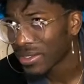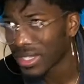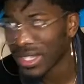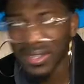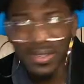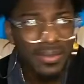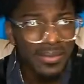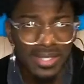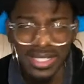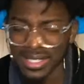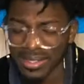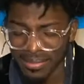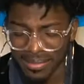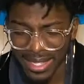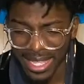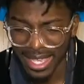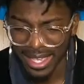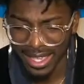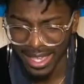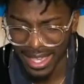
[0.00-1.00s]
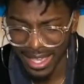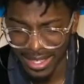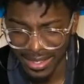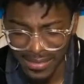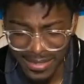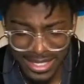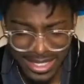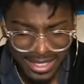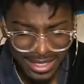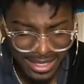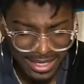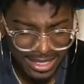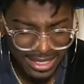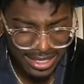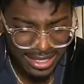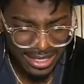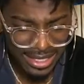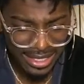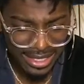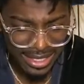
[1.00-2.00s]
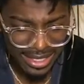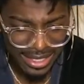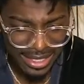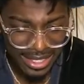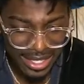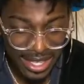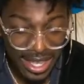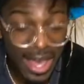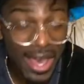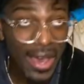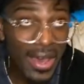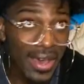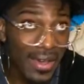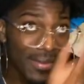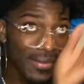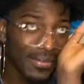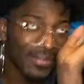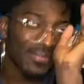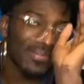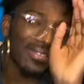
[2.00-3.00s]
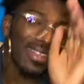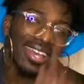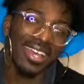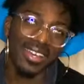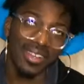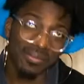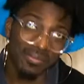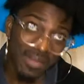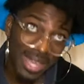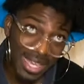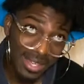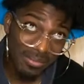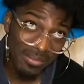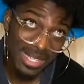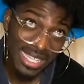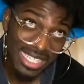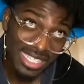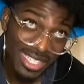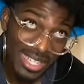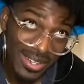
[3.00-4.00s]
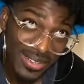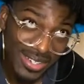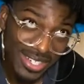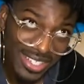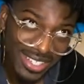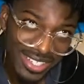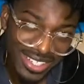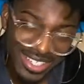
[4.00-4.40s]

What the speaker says: No, he wasn't a black cat. He was a... Oh, Michael B. Jordan.